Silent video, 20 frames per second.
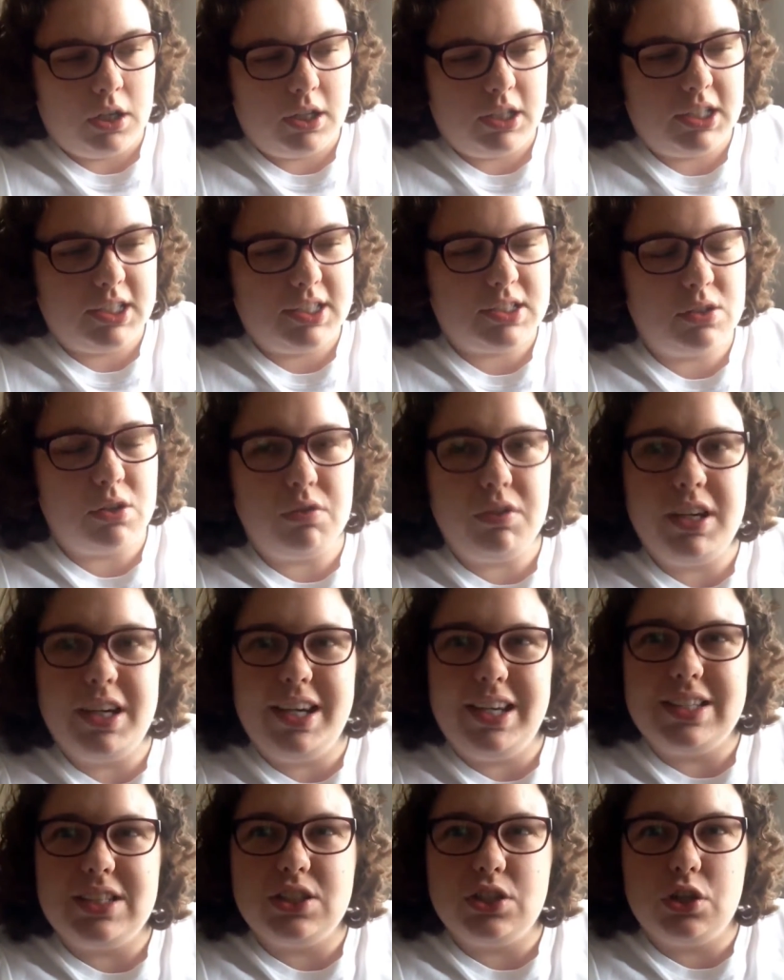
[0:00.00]
it's not really
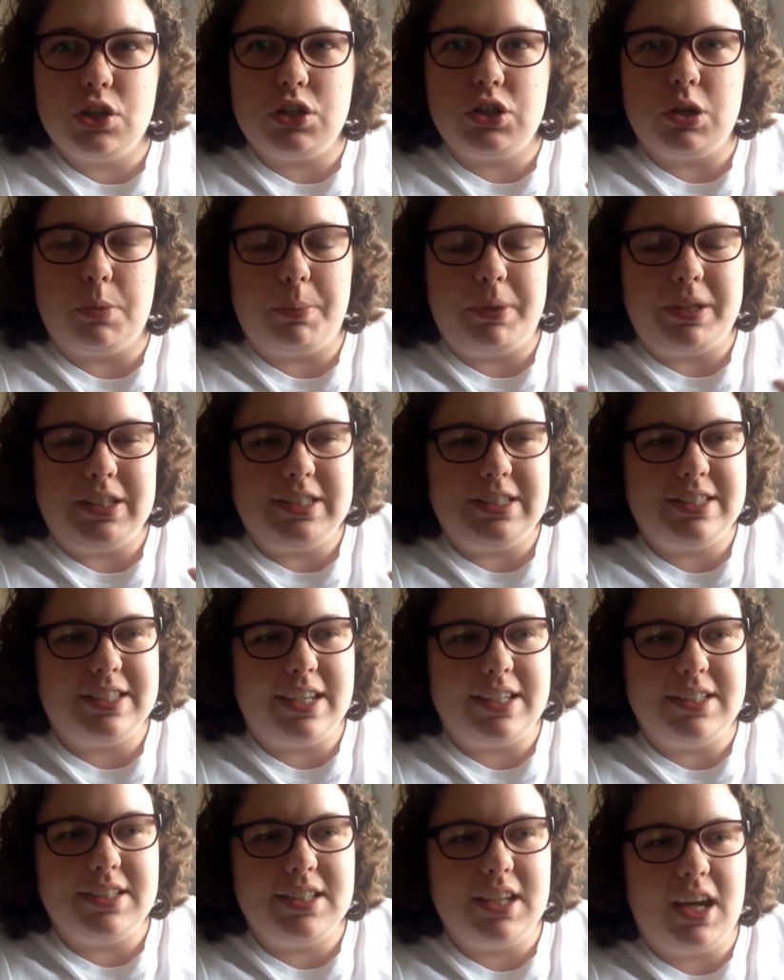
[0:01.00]
a shopping
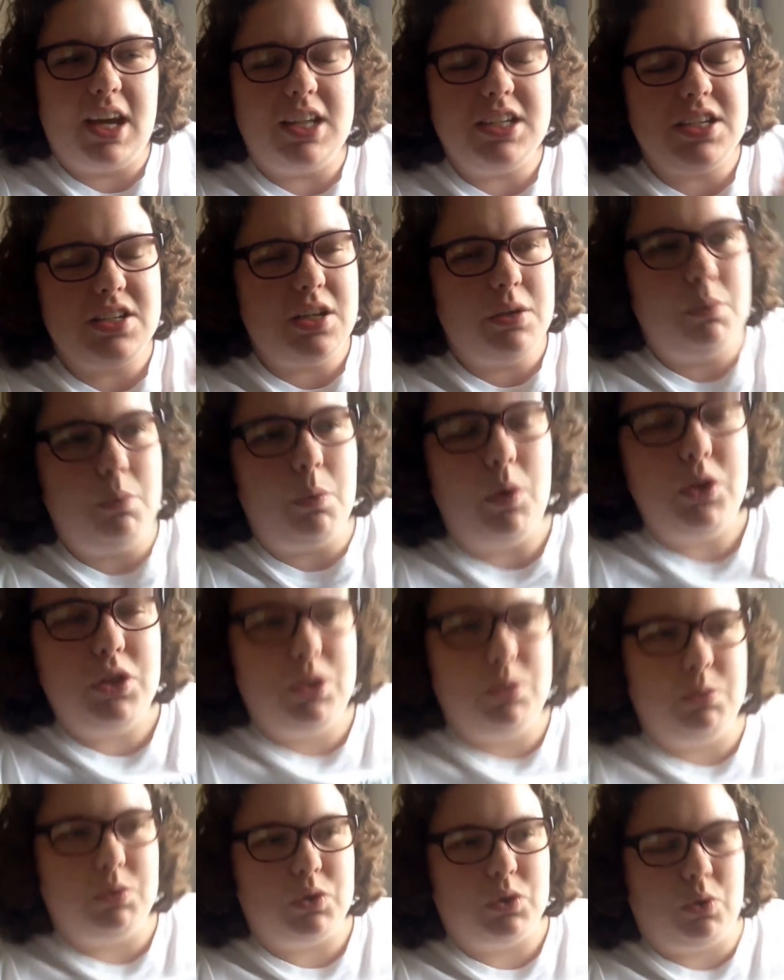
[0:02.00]
centre. I don't know what you
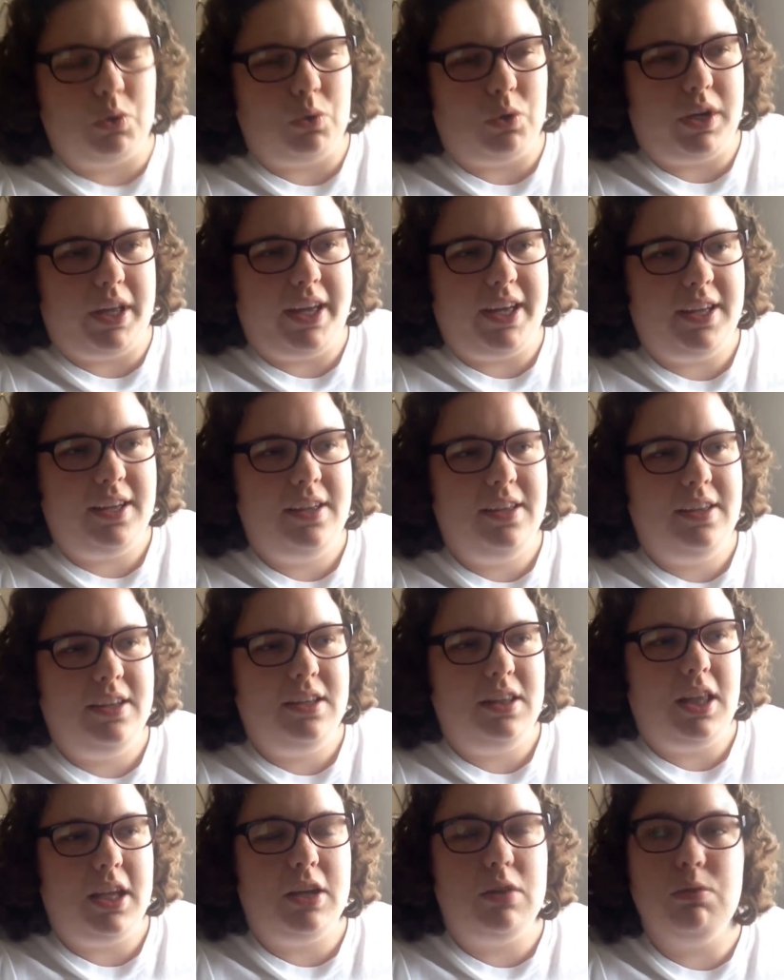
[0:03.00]
would call it.
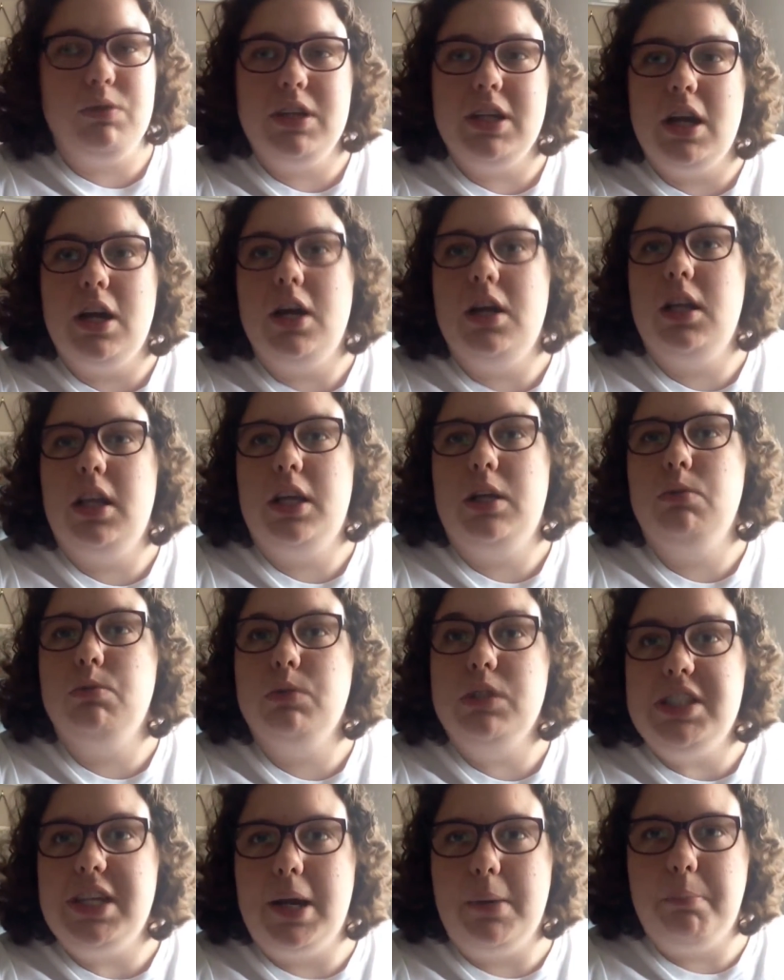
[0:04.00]
Like a
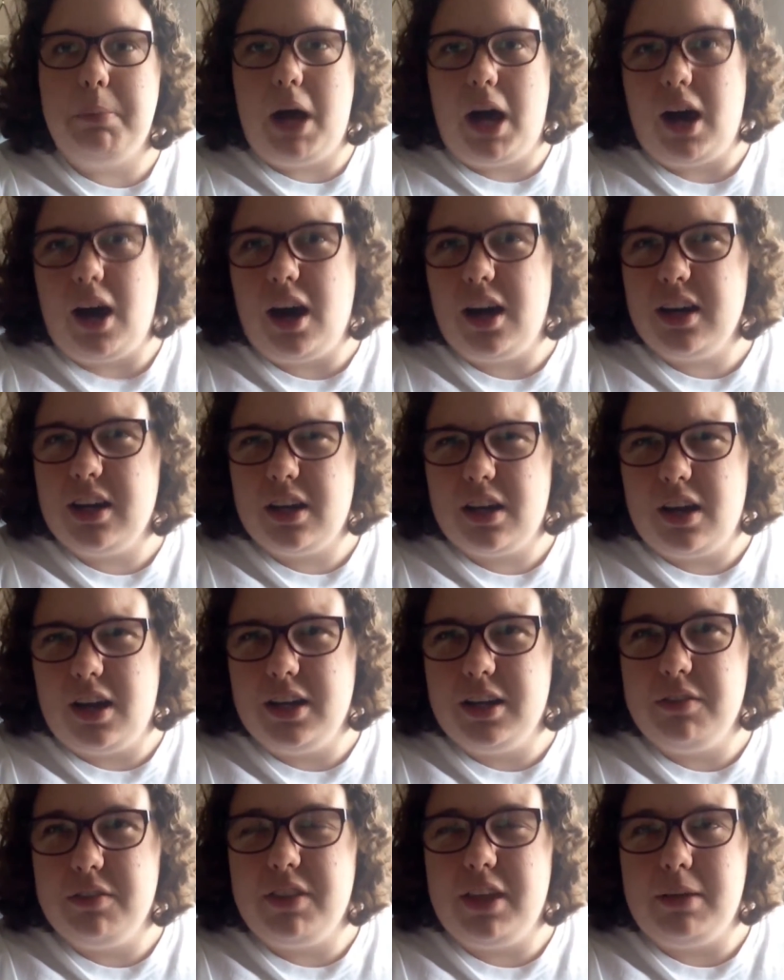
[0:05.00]
retail park
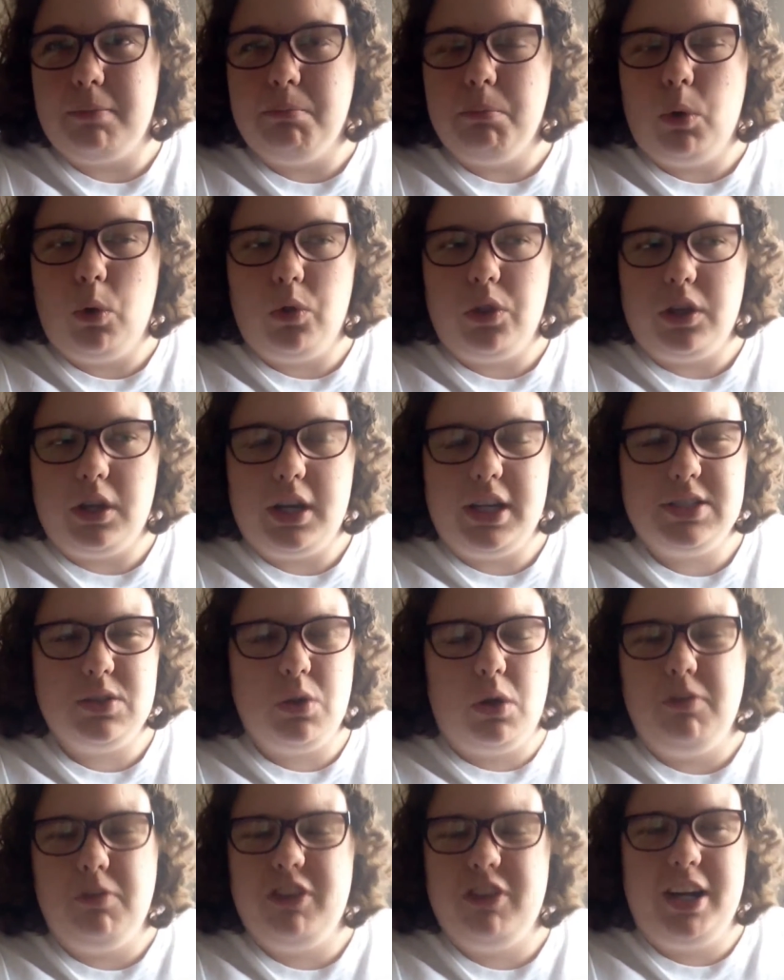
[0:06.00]
kind of thing, more than, it's
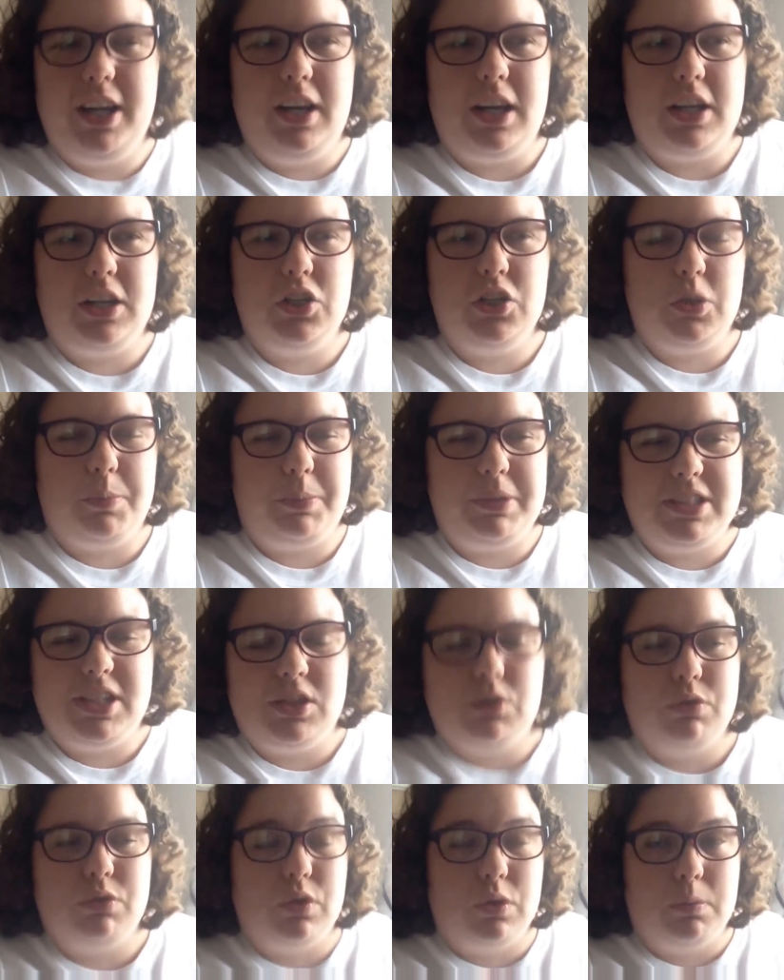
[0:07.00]
not really like a shopping
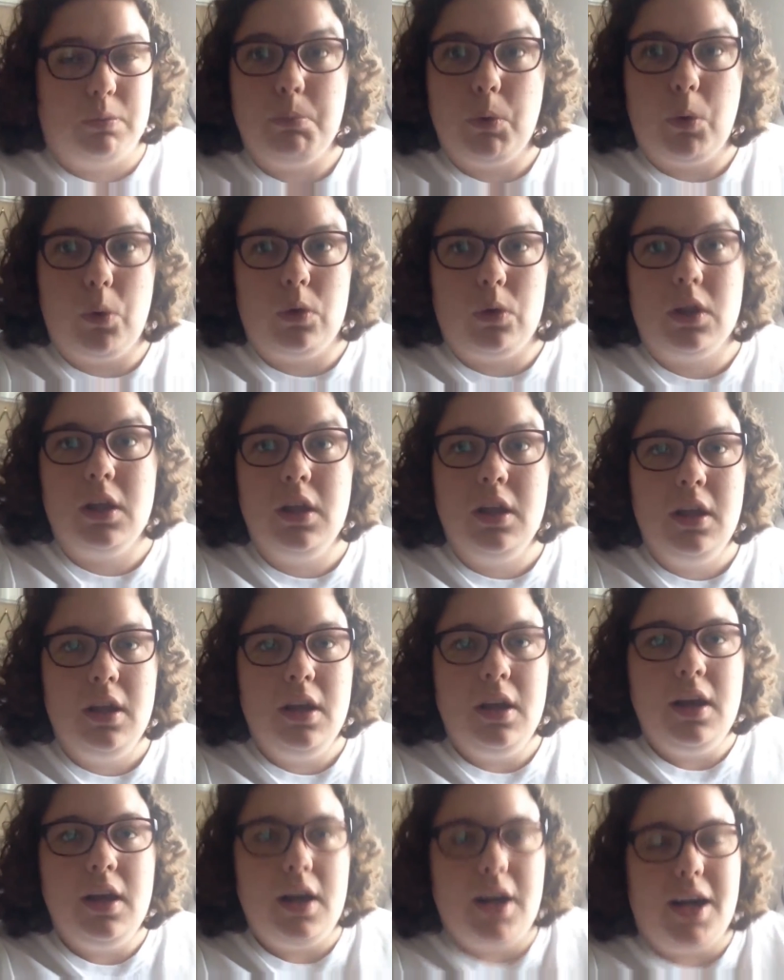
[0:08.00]
centre or a mall.
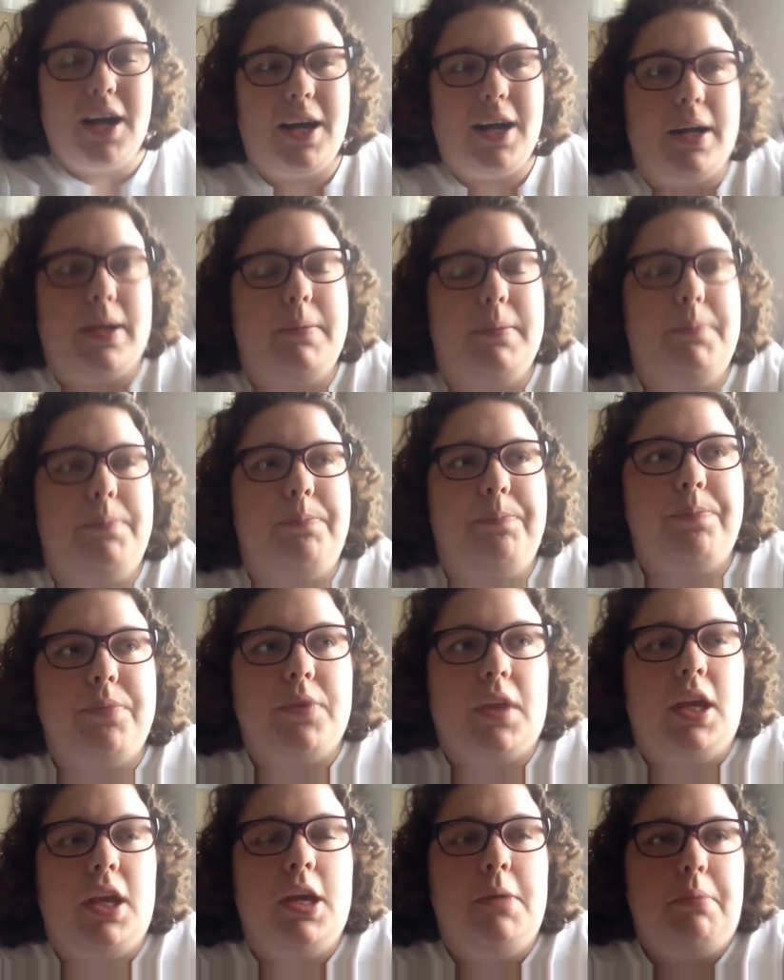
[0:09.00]

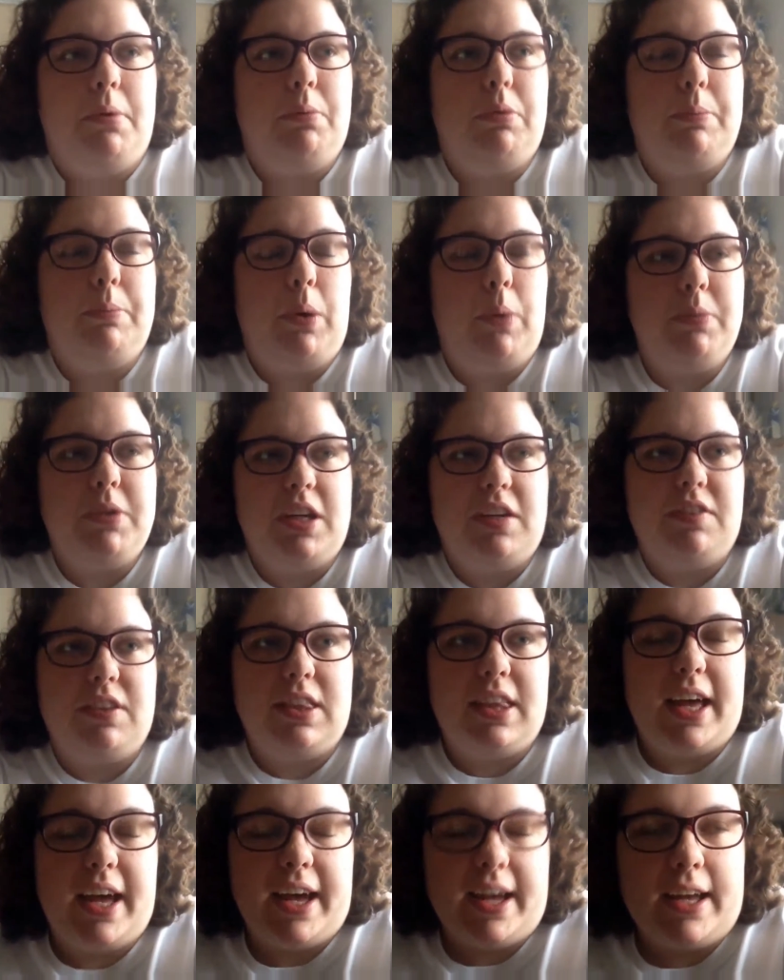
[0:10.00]
But we popped over
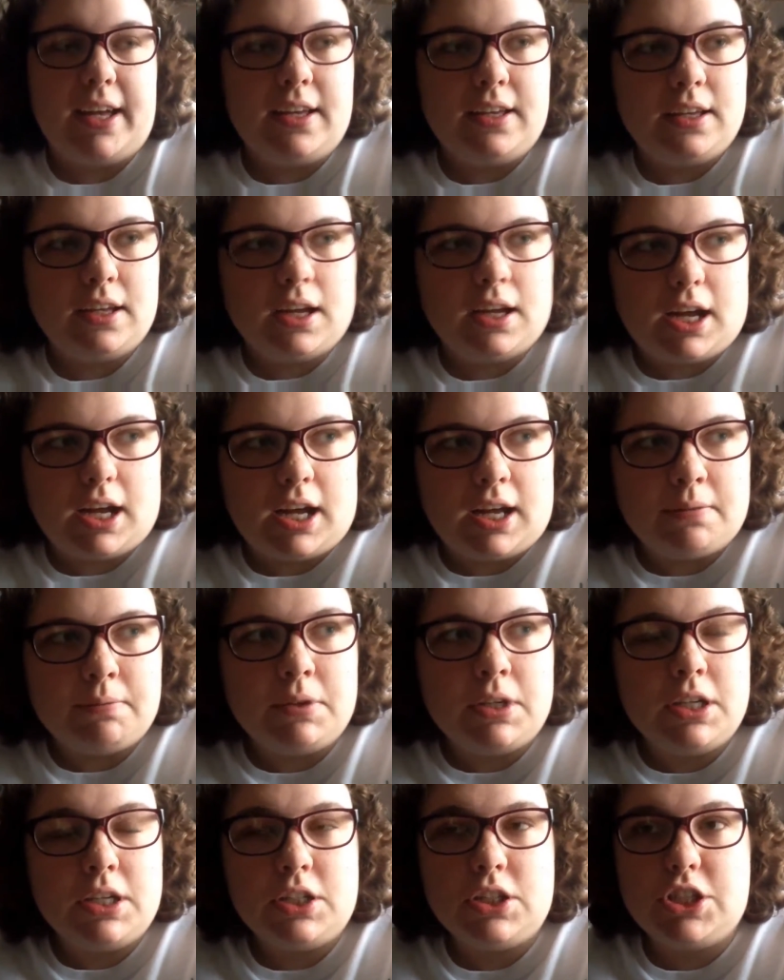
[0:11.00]
there.
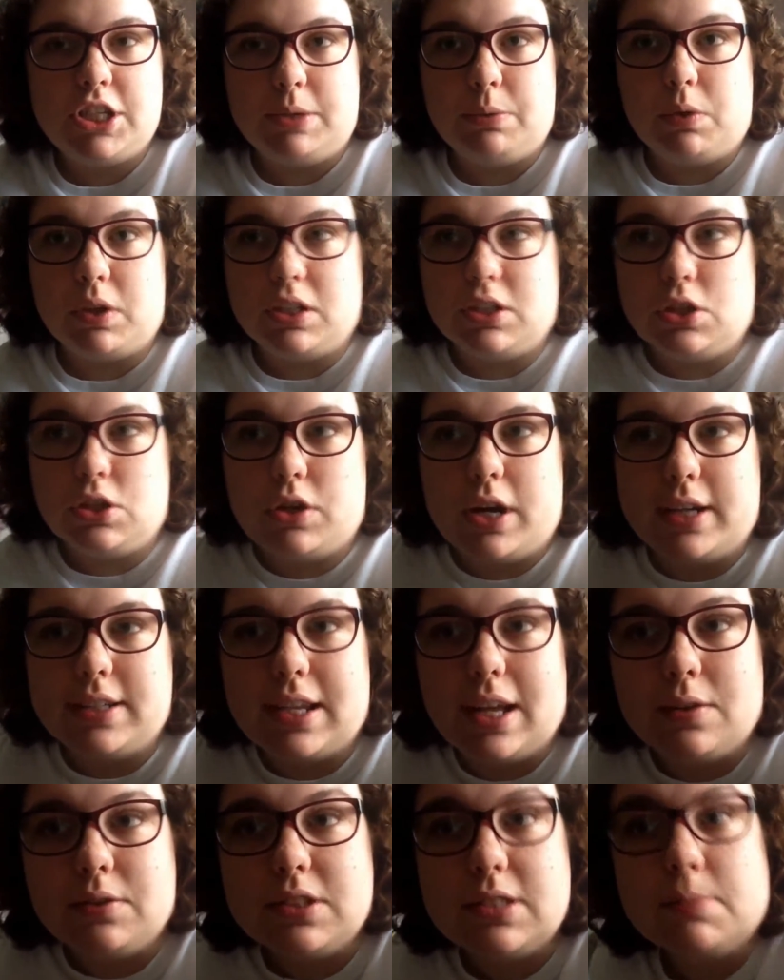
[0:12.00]
She wanted to track
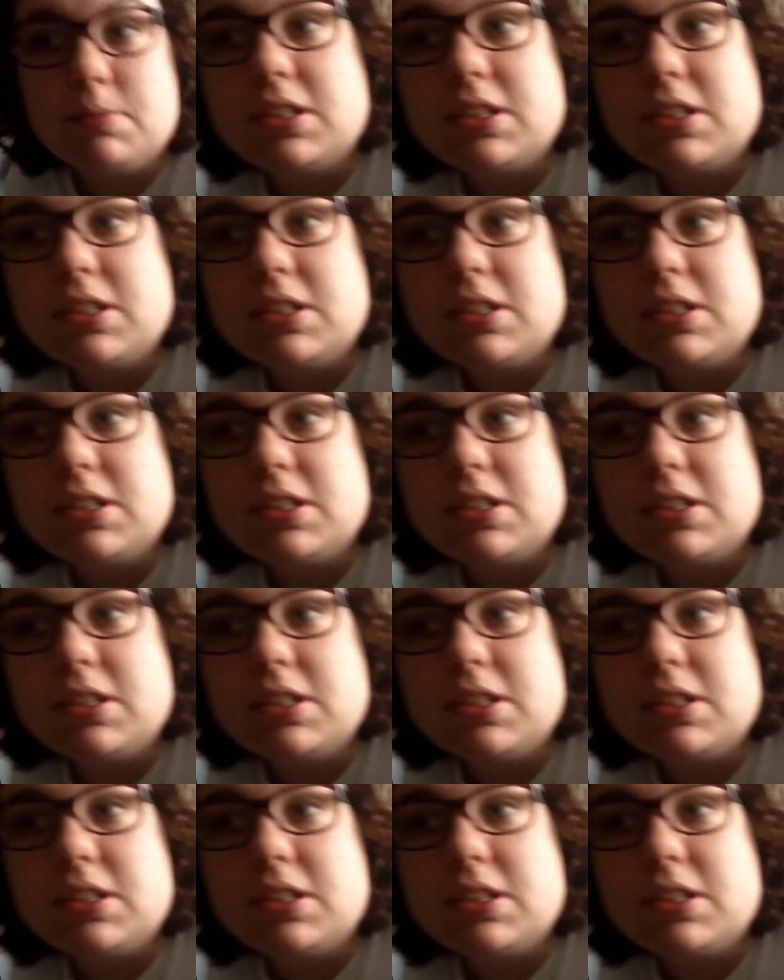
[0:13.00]
down some